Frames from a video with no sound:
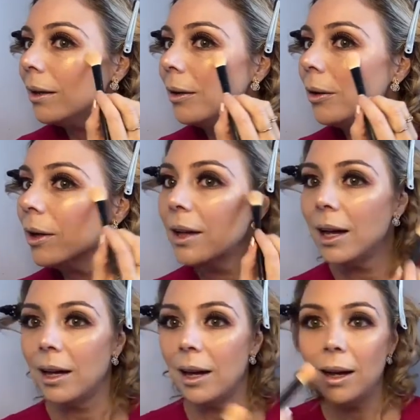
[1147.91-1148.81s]
Look at
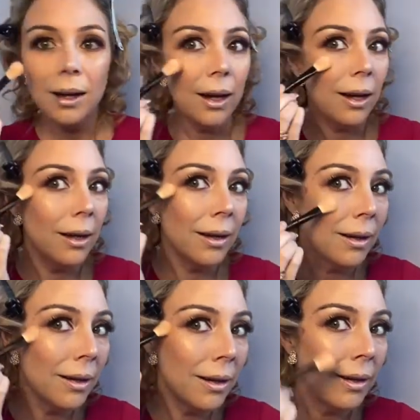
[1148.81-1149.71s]
that colour. I'm going to
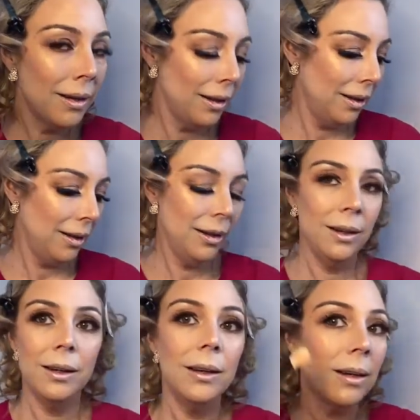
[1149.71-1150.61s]
do my eyebrows
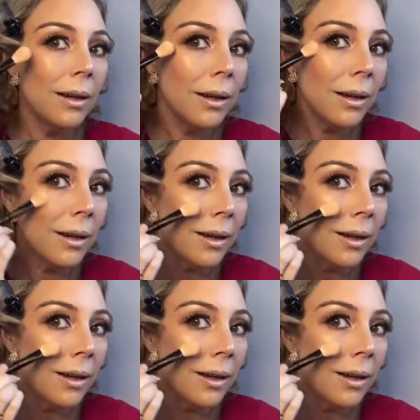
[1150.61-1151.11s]
off camera,